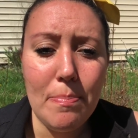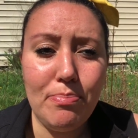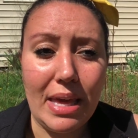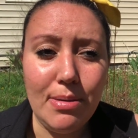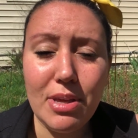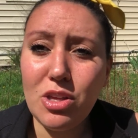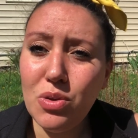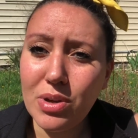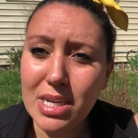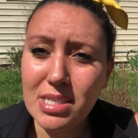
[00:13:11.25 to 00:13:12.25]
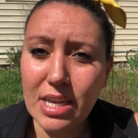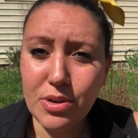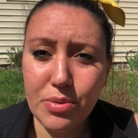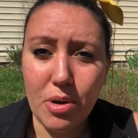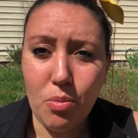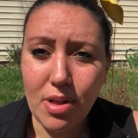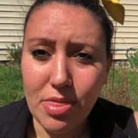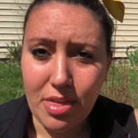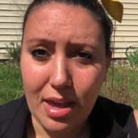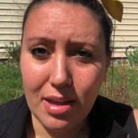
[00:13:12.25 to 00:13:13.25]
Maybe you guys can grow one
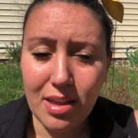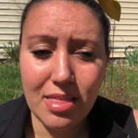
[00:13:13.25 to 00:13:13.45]
thing,